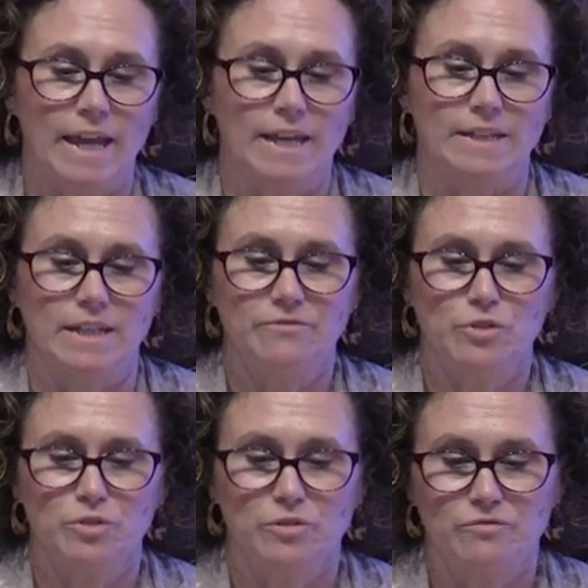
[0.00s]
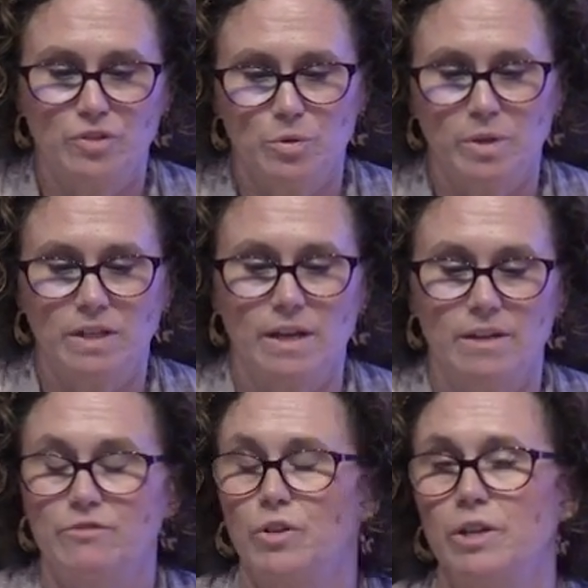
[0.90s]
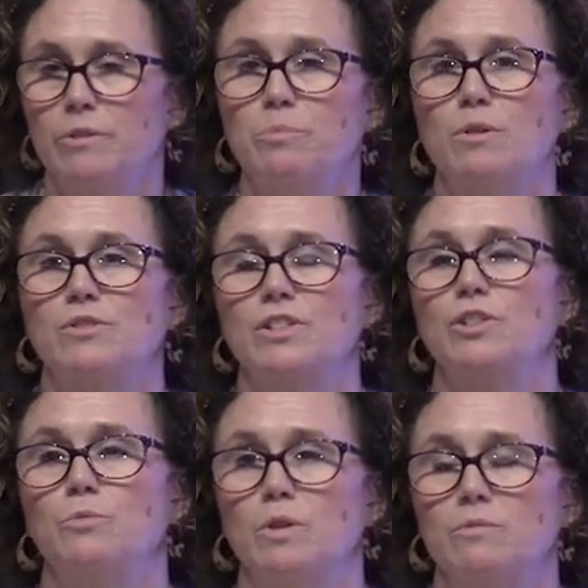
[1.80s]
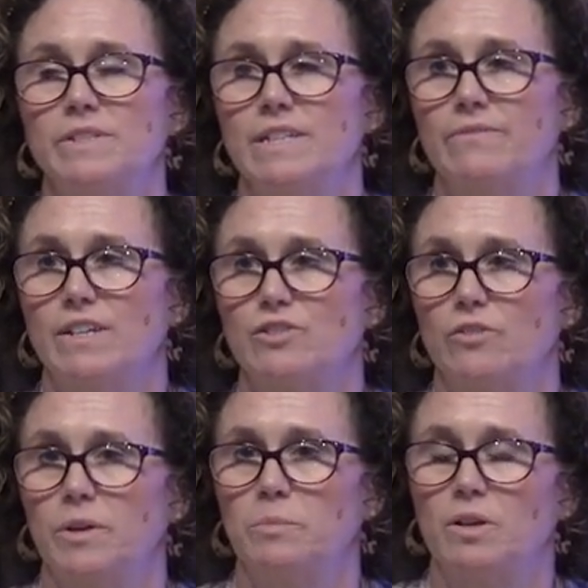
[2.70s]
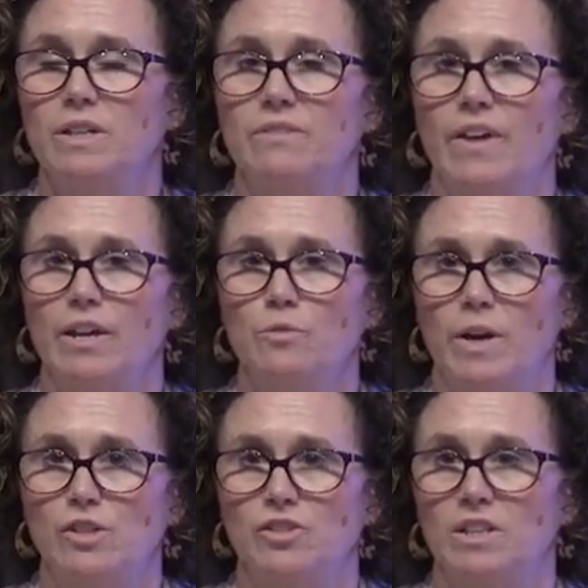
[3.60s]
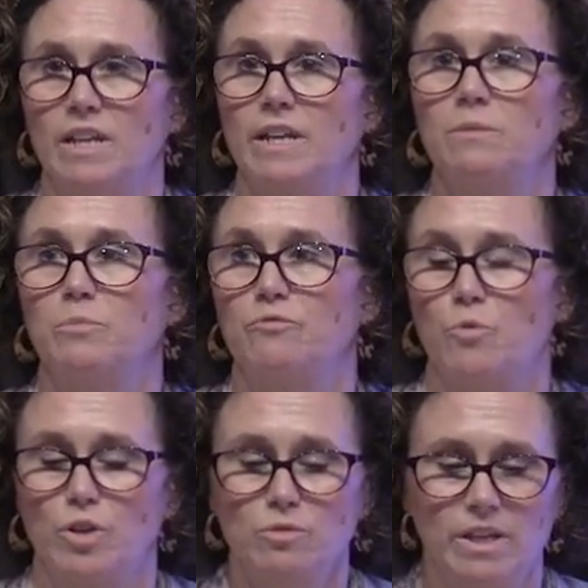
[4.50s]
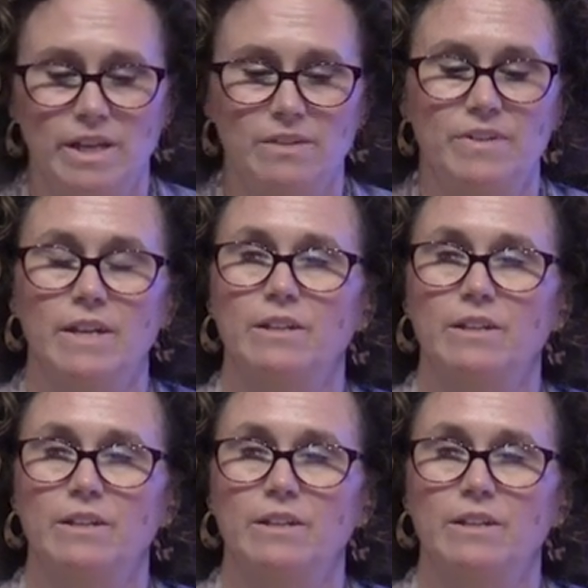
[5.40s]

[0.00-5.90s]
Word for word: And if you're viewing, if you're here in person, you will receive a SurveyMonkey evaluation link before you leave.